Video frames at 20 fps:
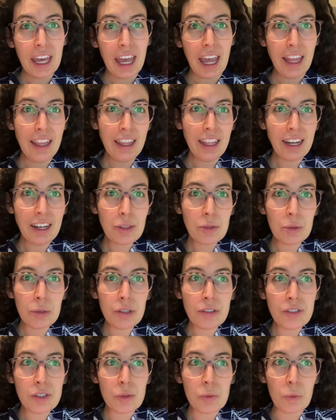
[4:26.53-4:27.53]
And then I sort
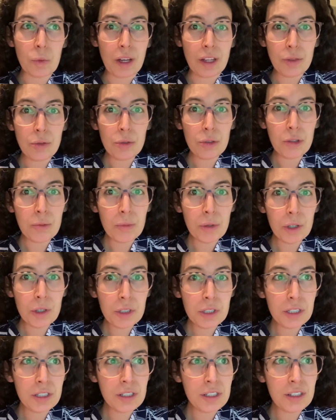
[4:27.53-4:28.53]
of just went through the
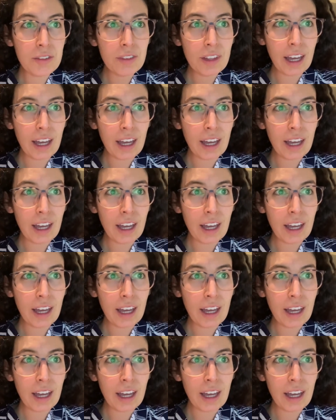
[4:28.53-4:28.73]
motions of